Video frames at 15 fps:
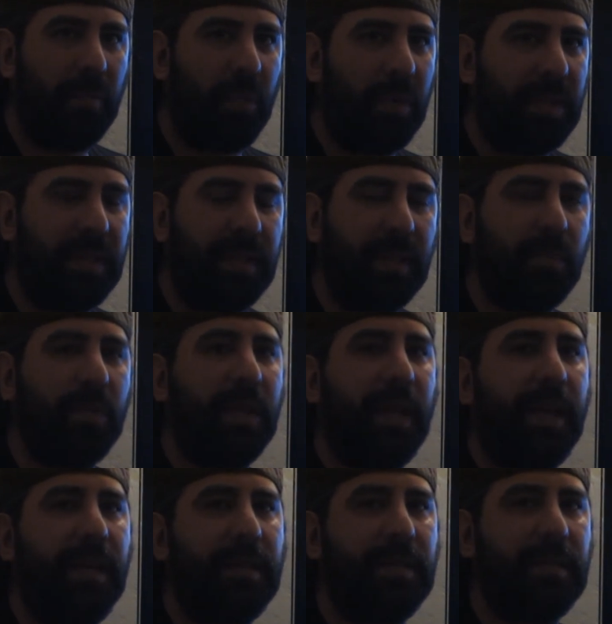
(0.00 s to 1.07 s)
but what they didn't
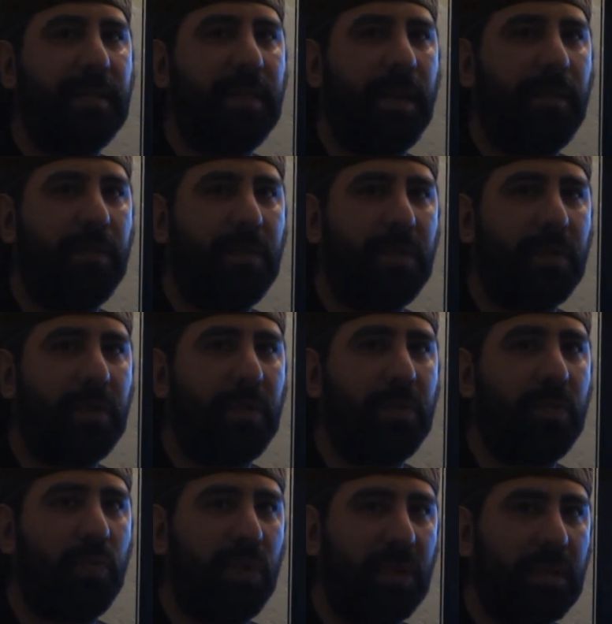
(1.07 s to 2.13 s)
realize is that Future
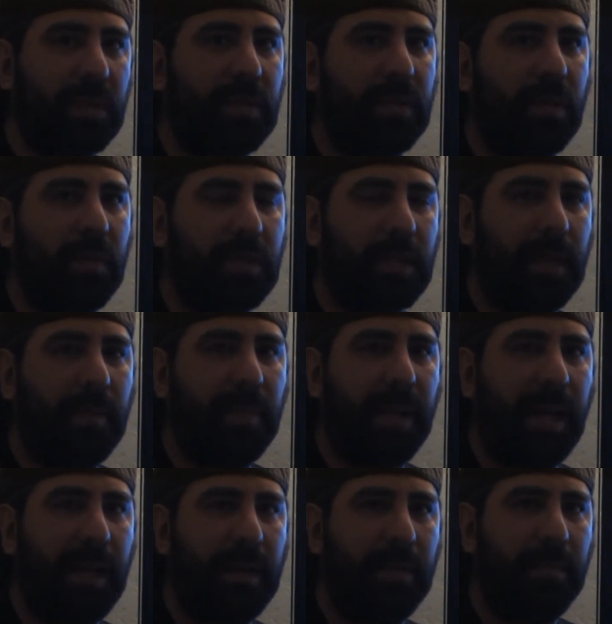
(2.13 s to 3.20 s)
Crew's real assault was coming
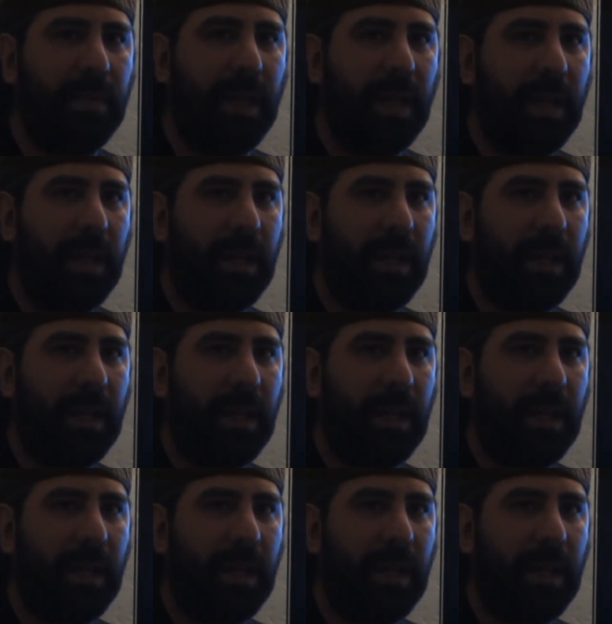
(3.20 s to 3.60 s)
behind them,